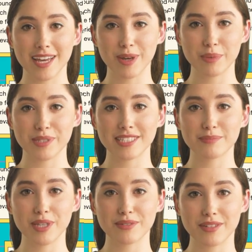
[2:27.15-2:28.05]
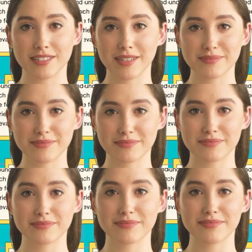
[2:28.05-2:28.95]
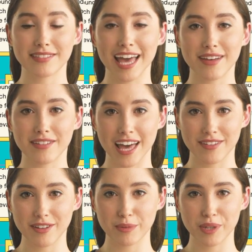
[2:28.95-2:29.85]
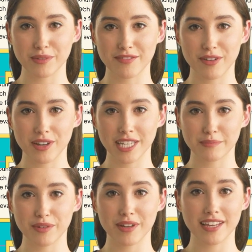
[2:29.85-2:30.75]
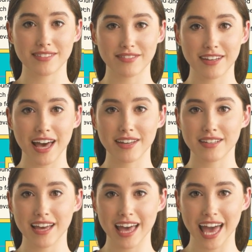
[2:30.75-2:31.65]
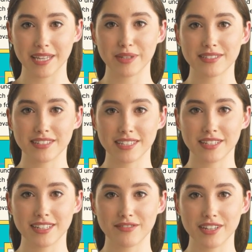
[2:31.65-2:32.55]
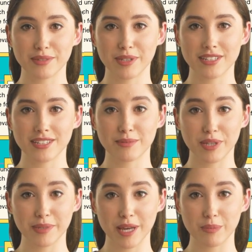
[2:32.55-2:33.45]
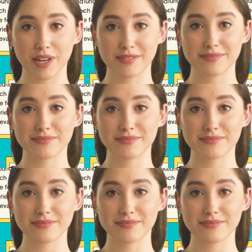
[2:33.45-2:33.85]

who will be the spokesperson. Gather everyone before an improvised stage and listen to the different speeches one by one.